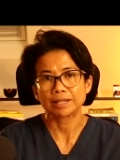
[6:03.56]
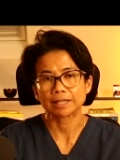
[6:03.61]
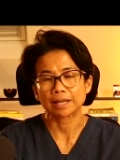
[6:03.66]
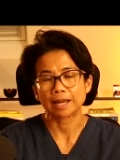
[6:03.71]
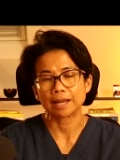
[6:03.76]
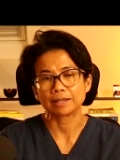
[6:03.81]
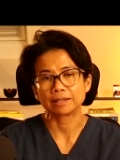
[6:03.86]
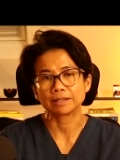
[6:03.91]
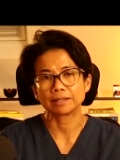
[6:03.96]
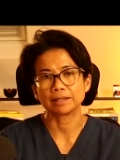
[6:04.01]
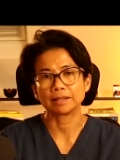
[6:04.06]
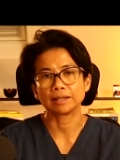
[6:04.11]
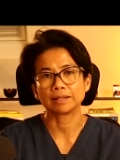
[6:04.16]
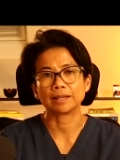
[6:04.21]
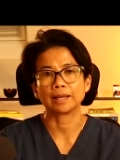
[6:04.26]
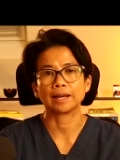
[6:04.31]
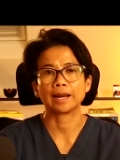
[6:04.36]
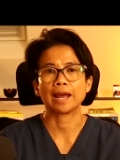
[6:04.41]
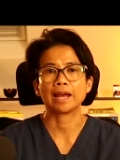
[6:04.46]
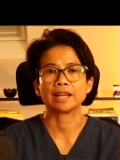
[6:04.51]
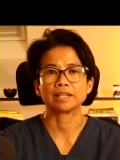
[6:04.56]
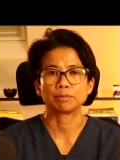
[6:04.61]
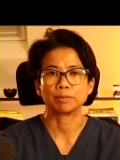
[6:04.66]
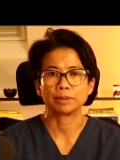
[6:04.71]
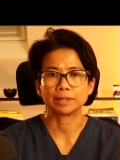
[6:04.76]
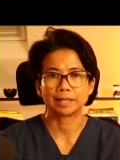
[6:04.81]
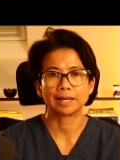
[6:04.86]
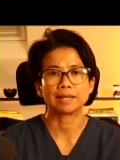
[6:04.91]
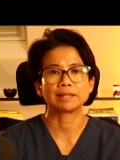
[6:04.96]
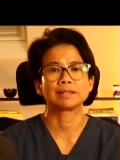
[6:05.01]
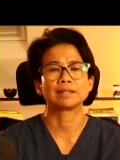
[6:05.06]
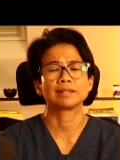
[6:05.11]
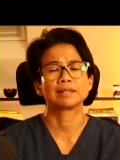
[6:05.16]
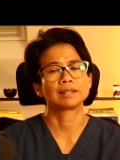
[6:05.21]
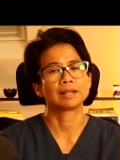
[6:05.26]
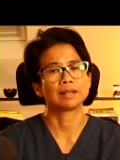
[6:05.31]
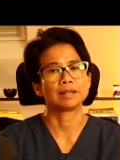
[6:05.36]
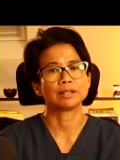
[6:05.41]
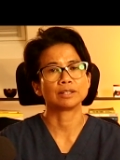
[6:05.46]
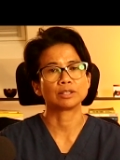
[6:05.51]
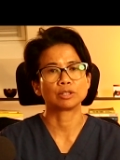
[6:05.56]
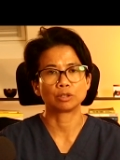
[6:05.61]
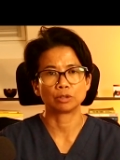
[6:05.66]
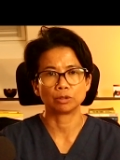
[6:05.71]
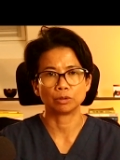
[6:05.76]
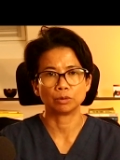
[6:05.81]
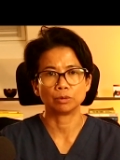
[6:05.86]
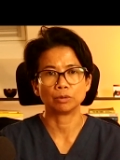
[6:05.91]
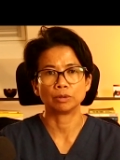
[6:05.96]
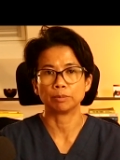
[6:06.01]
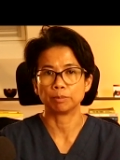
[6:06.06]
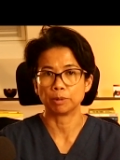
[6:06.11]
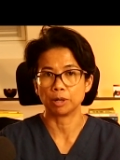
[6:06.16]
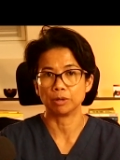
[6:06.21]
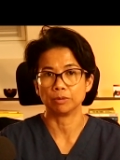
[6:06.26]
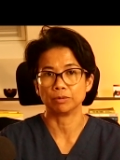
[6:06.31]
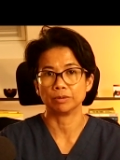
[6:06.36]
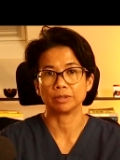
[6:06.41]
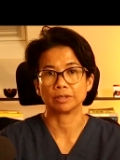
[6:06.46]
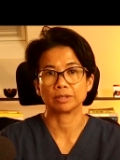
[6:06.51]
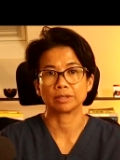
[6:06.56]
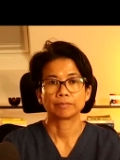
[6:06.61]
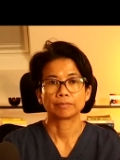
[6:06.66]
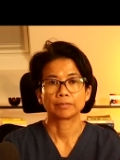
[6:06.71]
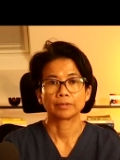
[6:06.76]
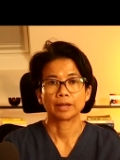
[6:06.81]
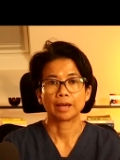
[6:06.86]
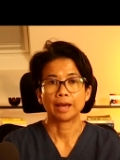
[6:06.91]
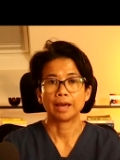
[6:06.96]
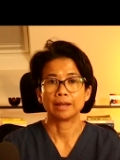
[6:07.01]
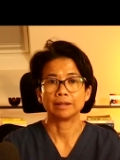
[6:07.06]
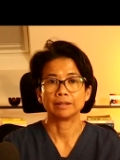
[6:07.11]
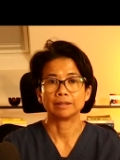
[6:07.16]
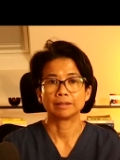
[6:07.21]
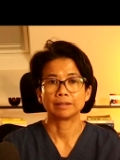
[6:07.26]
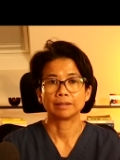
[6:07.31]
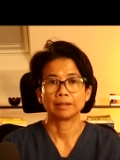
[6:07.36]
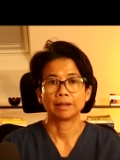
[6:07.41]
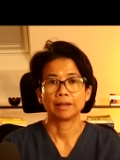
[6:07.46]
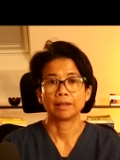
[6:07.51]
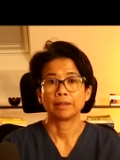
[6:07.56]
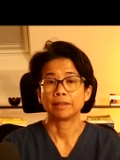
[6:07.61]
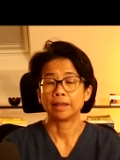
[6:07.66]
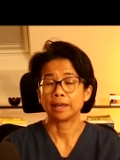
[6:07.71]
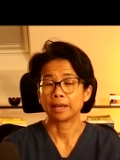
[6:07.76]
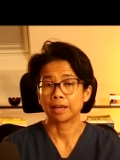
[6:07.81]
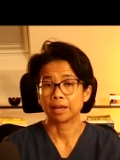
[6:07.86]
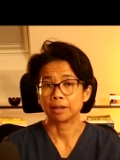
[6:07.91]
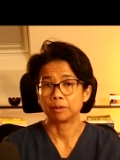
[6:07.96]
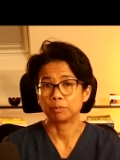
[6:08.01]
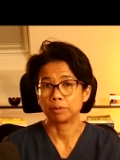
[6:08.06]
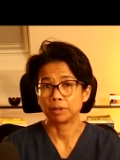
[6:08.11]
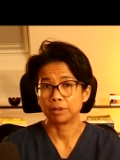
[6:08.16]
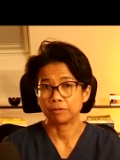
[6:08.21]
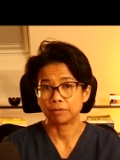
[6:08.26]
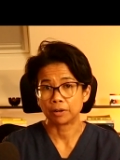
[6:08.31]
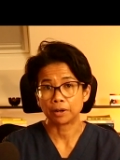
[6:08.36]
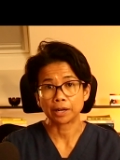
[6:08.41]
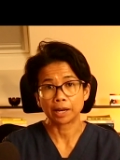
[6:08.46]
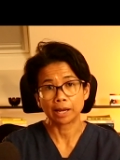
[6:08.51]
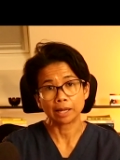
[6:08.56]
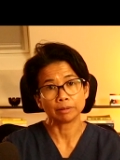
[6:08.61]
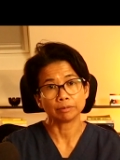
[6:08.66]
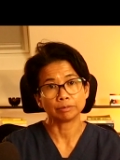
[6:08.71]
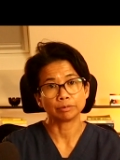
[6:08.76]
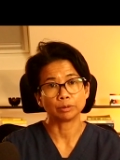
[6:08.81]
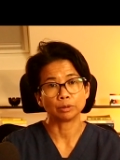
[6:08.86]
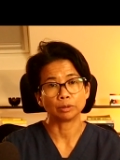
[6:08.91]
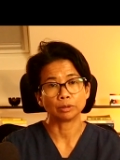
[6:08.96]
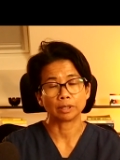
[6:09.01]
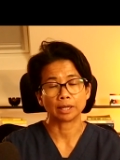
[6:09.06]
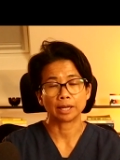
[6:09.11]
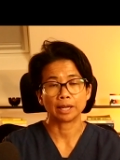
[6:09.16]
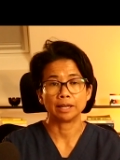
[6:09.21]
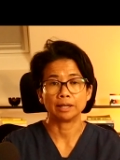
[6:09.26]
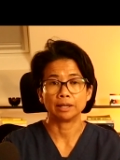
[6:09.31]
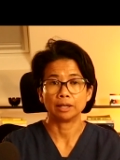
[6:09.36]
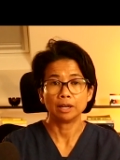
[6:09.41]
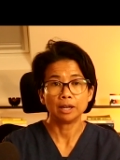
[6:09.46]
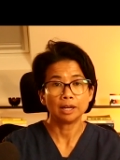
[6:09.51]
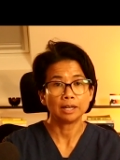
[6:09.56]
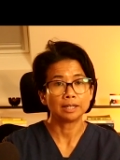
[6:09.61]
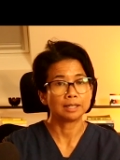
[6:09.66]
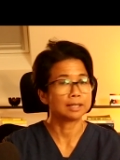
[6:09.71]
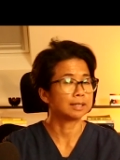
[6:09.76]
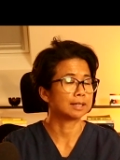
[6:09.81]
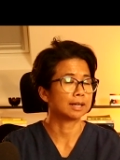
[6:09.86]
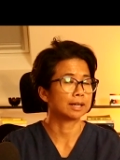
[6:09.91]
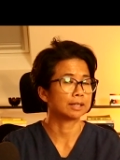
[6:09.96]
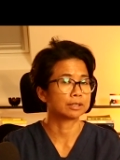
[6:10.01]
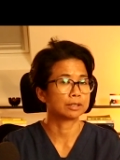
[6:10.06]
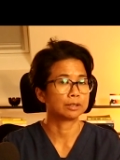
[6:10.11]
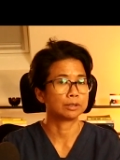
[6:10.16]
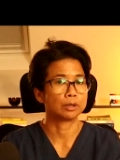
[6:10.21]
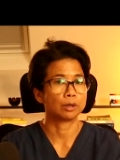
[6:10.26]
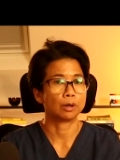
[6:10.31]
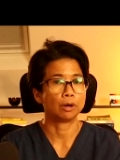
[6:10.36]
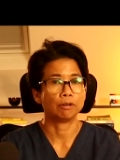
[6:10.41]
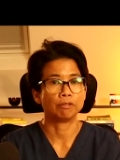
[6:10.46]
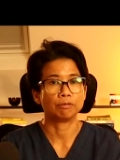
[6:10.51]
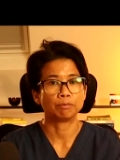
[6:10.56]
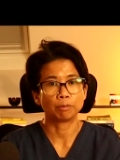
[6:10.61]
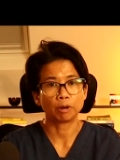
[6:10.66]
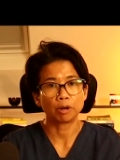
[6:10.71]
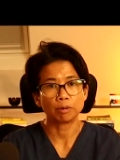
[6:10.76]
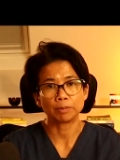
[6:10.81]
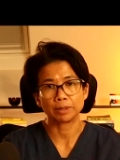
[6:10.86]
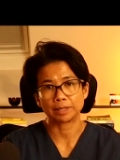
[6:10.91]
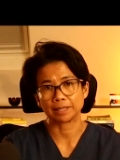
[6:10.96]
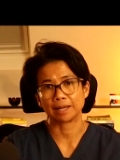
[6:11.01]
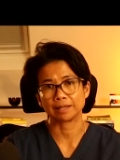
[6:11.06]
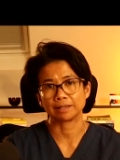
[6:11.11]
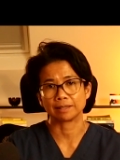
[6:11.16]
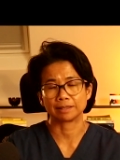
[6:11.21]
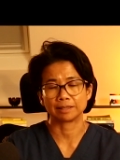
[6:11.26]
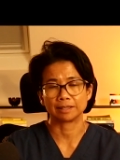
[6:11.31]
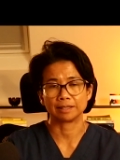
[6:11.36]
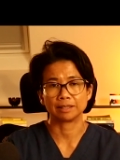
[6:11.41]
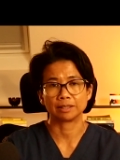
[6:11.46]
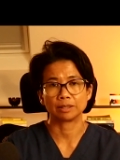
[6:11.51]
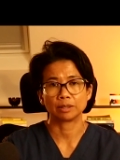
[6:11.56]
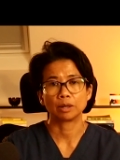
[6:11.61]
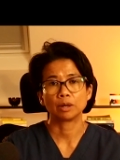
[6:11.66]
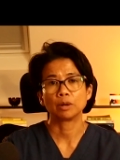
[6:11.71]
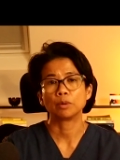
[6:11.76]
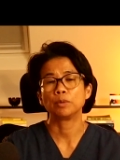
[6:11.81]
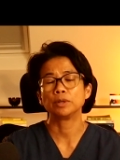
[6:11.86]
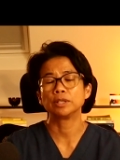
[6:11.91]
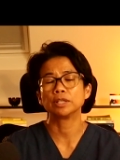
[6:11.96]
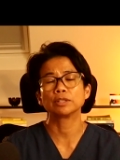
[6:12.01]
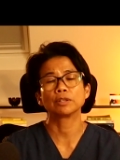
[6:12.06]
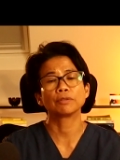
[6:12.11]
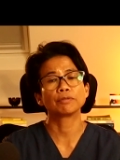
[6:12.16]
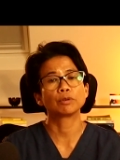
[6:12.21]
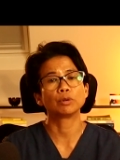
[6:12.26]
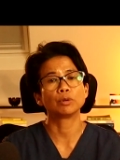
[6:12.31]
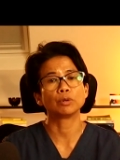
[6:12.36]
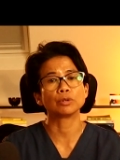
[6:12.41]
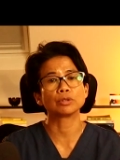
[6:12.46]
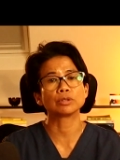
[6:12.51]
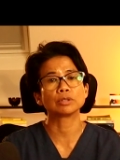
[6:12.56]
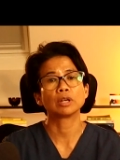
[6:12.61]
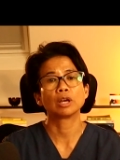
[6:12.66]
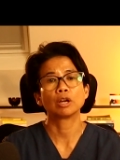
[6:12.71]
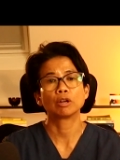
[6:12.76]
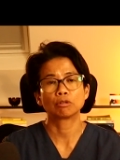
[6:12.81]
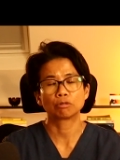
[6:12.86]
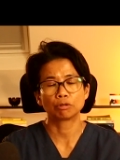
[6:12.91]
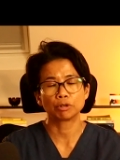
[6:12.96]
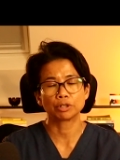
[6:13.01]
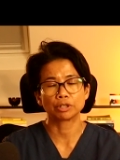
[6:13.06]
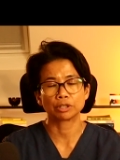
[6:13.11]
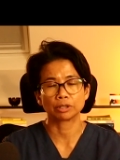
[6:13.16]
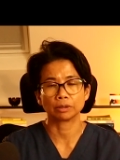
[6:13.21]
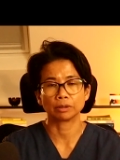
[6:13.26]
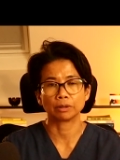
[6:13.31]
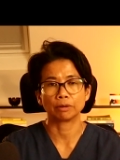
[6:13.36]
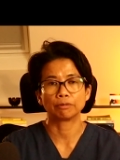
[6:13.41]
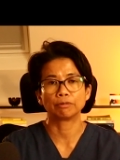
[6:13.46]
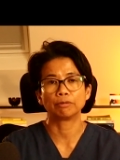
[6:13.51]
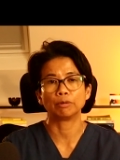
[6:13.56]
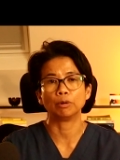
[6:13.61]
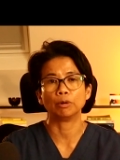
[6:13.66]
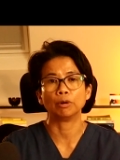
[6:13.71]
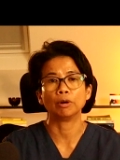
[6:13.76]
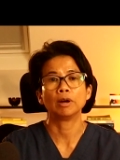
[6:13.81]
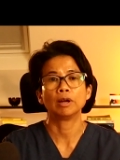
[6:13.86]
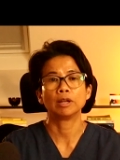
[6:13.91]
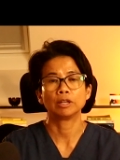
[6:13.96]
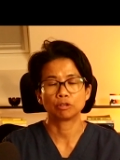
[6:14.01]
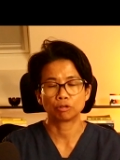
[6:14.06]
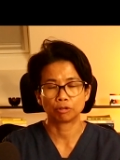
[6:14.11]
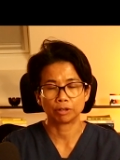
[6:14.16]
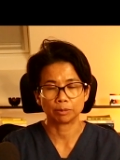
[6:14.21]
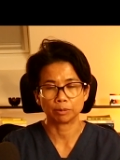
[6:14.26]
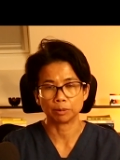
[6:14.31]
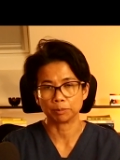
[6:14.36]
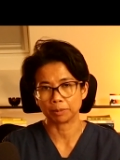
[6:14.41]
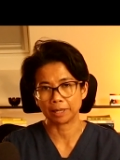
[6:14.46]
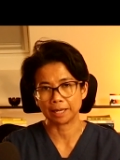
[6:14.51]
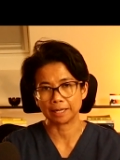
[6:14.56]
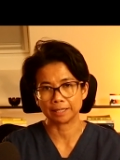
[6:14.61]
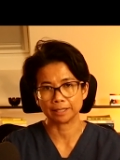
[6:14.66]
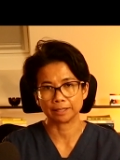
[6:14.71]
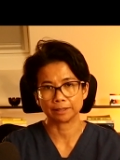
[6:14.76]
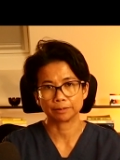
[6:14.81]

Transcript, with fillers: cancer that has metastasized to the bones, and they can be very helpful in early detection of bone metastases, which is, of course, crucial for treatment planning.